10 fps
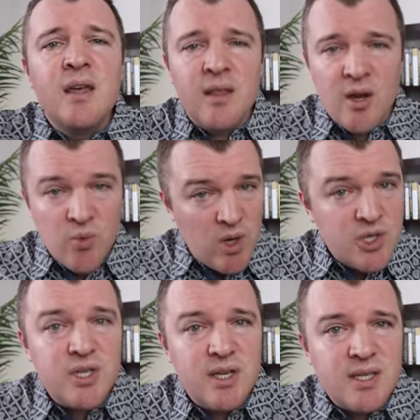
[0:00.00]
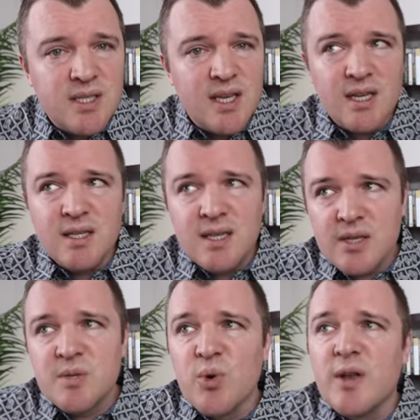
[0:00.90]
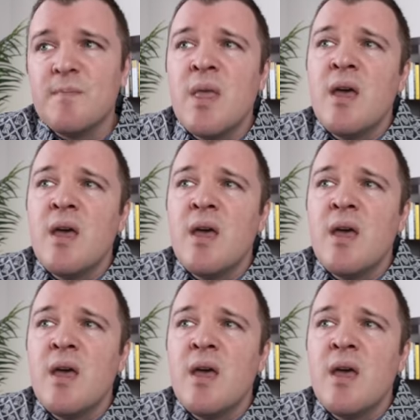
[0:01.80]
that Russia is getting desperate.